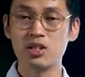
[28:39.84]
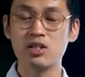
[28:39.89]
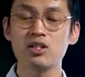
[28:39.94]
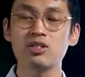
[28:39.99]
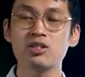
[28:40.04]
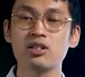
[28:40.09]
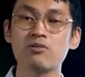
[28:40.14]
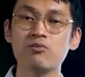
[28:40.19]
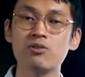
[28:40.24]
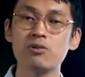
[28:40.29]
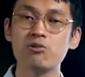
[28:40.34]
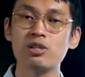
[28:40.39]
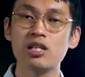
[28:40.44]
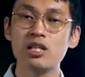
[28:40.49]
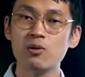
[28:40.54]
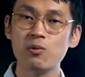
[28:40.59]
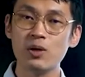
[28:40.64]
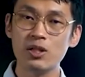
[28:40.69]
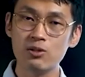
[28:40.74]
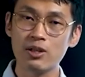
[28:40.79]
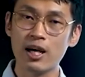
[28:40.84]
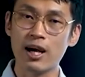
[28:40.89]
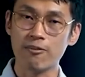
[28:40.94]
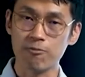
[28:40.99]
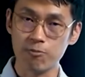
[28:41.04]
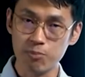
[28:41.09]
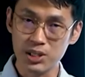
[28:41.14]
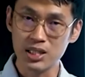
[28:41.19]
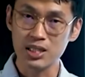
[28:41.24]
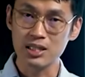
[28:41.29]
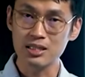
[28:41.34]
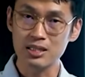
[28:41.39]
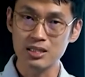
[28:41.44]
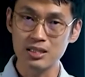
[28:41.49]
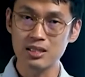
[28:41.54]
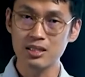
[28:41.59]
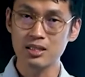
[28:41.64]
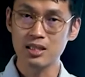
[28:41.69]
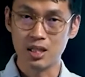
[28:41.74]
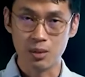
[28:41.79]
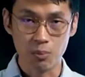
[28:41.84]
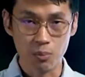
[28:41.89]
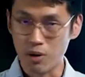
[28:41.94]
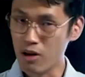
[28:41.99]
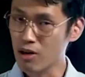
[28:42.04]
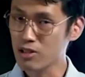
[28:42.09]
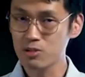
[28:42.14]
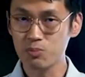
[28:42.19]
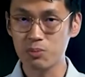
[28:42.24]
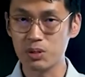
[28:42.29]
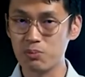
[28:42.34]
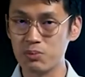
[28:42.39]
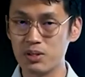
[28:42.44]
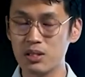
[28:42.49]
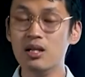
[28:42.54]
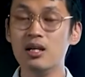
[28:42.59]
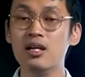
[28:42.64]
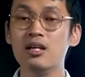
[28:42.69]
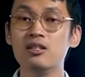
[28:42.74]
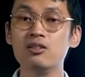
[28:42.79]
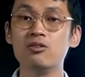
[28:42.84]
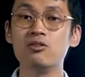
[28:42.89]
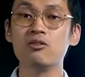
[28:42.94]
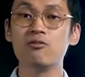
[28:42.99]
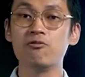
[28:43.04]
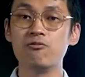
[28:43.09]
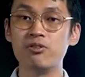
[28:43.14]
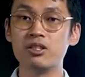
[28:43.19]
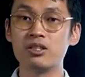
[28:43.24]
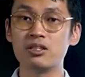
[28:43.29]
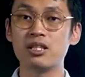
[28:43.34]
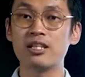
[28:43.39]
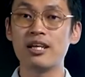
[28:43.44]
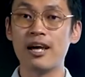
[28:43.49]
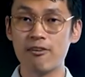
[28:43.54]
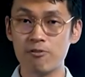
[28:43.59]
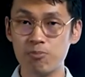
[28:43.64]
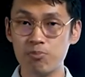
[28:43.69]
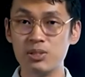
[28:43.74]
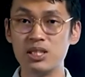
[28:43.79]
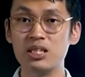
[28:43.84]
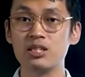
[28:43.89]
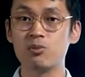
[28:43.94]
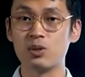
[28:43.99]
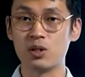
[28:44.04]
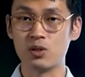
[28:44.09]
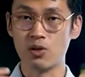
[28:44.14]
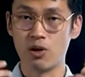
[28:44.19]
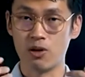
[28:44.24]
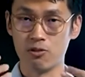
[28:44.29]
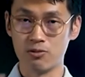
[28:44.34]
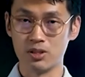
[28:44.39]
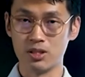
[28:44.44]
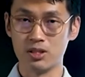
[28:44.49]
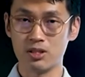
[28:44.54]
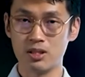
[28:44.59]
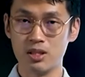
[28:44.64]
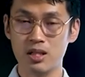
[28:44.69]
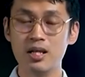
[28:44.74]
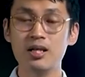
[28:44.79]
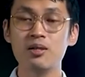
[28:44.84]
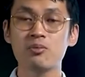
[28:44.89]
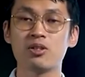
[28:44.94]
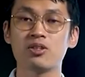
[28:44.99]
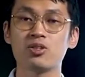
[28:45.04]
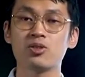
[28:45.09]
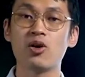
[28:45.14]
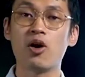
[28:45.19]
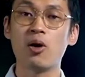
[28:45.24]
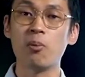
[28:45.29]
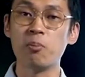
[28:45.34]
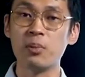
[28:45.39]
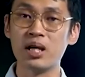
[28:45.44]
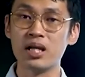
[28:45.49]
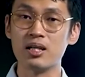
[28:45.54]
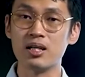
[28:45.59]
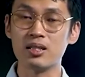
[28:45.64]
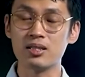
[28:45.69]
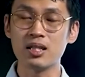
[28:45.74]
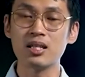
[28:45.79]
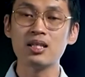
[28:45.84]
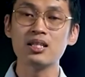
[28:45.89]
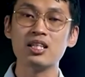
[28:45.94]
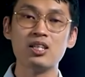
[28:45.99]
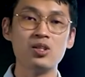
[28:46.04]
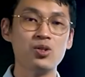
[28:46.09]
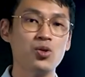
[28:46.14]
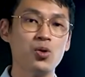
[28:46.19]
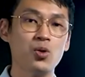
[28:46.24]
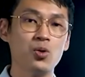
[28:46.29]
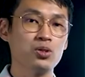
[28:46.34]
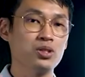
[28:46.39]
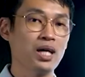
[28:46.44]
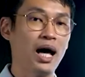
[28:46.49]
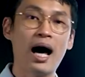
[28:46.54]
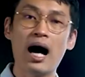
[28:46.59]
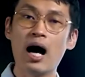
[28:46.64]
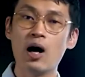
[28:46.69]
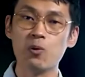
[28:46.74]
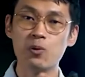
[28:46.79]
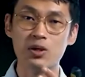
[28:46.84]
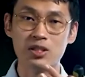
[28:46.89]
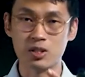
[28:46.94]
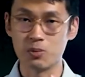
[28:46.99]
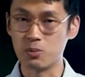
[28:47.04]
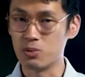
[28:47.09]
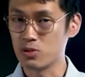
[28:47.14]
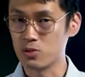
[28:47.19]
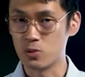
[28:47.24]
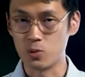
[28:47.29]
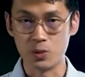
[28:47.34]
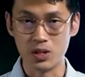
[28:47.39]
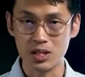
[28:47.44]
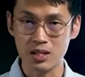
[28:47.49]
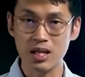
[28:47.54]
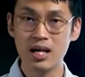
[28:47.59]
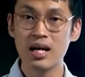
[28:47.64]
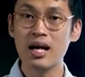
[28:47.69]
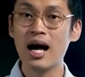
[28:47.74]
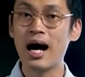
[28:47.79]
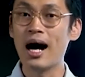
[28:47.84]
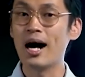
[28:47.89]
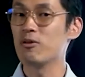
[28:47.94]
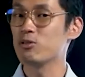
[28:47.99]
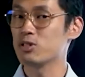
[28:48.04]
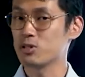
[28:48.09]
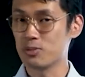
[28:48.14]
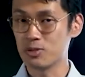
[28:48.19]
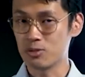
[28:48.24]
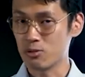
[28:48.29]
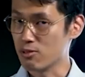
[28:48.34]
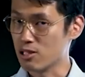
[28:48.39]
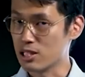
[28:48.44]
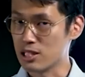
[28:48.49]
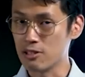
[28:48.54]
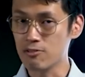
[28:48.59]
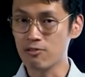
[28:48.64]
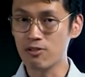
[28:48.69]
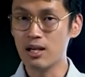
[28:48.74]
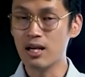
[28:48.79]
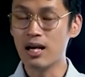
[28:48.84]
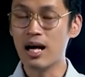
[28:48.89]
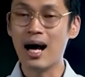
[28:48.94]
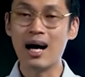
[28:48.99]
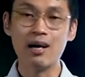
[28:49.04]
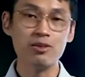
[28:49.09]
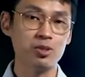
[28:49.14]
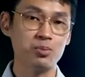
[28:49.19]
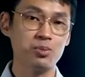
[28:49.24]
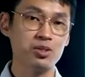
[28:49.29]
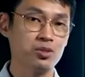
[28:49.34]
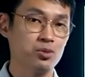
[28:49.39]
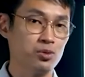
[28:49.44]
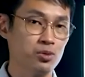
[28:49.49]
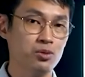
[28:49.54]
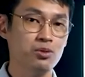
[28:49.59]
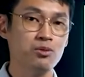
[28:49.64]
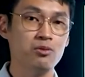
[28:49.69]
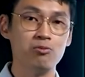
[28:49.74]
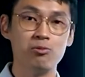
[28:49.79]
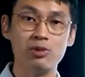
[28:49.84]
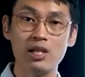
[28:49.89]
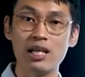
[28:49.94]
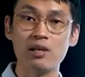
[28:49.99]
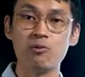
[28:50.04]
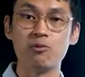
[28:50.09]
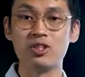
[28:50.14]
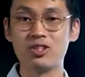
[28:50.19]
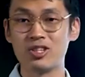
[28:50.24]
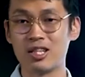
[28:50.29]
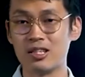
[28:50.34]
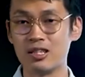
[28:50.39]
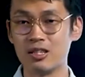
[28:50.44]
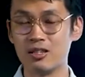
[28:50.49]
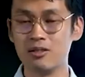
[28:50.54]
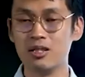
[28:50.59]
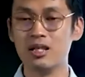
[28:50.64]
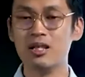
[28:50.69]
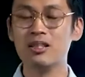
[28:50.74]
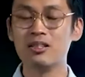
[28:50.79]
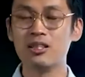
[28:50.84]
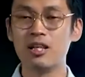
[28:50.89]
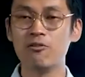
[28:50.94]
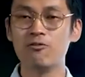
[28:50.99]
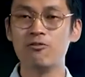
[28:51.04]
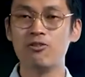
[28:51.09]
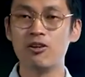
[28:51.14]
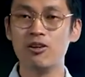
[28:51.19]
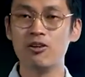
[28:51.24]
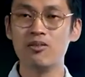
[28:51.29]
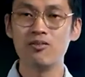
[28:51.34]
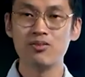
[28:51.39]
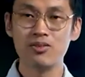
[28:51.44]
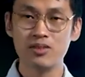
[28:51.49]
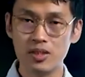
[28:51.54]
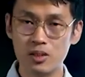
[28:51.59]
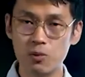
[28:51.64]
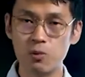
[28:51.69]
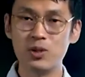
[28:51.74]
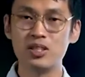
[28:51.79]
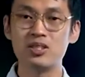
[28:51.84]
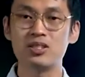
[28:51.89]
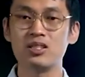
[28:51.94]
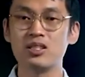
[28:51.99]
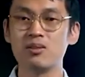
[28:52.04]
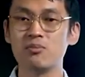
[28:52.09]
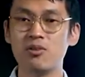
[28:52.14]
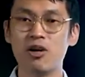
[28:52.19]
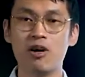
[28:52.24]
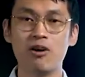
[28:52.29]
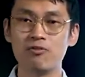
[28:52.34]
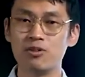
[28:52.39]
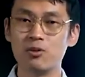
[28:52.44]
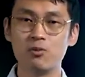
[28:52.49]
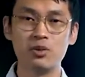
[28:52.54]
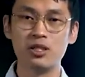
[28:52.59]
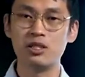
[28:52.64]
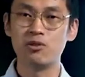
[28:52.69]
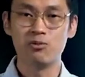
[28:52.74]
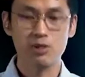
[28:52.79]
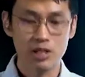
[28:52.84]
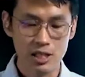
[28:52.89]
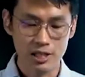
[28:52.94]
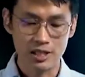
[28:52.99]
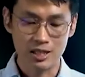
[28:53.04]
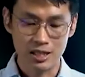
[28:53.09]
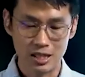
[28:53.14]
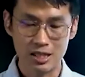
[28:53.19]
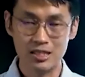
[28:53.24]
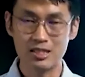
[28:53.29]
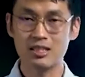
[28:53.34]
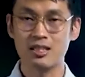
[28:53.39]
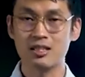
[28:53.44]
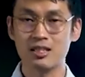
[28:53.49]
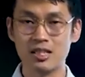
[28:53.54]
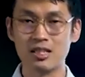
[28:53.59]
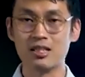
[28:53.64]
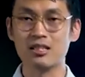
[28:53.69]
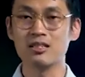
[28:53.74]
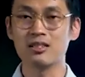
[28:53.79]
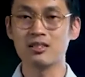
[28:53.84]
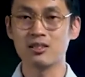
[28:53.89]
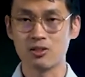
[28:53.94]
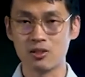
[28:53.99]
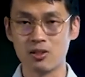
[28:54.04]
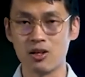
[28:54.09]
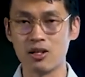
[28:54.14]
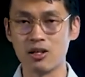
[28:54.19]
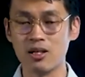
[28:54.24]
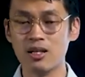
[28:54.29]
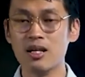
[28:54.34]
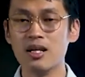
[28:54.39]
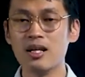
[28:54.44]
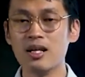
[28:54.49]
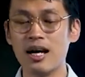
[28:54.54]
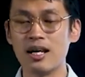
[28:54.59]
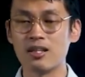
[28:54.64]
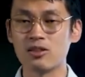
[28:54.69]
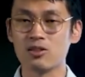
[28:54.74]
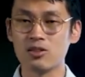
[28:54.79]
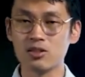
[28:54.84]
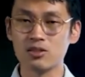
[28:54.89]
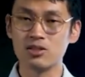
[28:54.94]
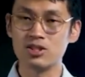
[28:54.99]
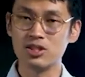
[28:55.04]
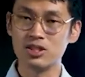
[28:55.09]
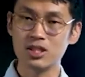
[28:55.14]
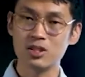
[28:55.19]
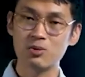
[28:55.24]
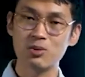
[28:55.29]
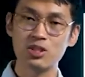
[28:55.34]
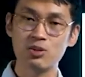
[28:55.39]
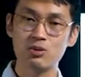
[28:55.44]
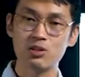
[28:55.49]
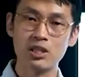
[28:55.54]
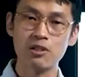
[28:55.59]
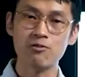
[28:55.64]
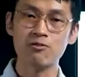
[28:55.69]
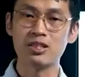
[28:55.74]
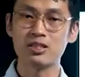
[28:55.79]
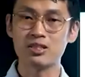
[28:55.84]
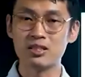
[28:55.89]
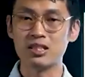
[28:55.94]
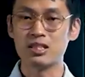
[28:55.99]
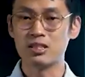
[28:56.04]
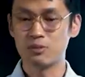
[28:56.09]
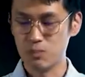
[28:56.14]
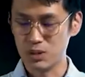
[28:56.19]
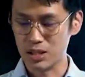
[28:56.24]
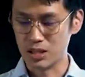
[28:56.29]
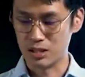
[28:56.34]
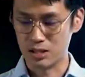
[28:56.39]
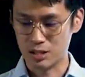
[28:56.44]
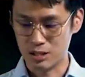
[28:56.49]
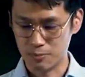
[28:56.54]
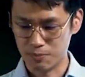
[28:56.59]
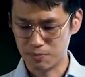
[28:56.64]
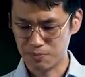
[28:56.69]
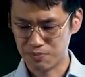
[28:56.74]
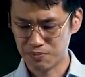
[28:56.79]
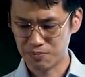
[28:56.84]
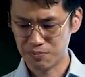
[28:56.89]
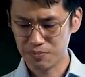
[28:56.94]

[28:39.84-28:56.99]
Because if you really want to have peace amongst people, you need to firstly have peace with God first. Because God made us, He knows how we are supposed to work, how we're supposed to live, how we're supposed to relate with each other. Therefore, the wisdom of the world really is in God. And Jesus wants to give us this peace.